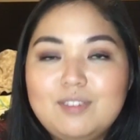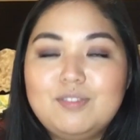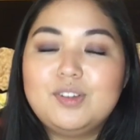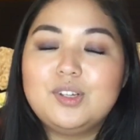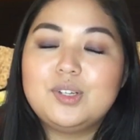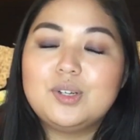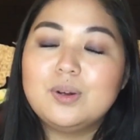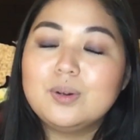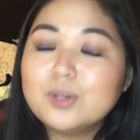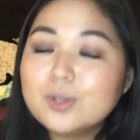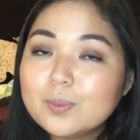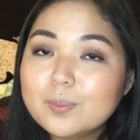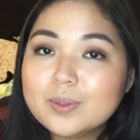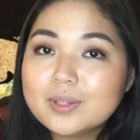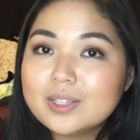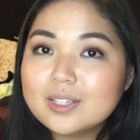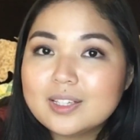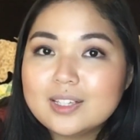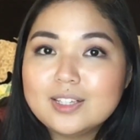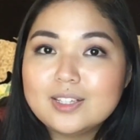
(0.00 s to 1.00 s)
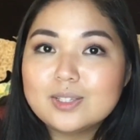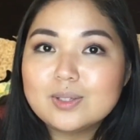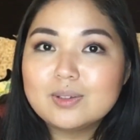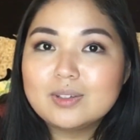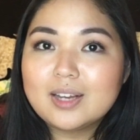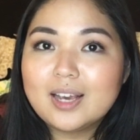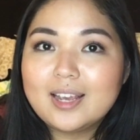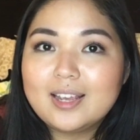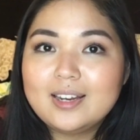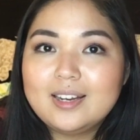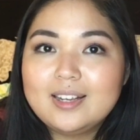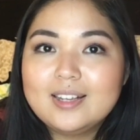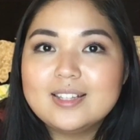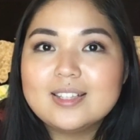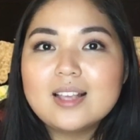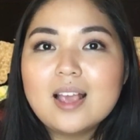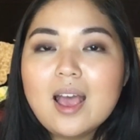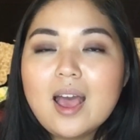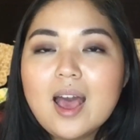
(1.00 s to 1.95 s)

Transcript: If you don't know what the keto diet is,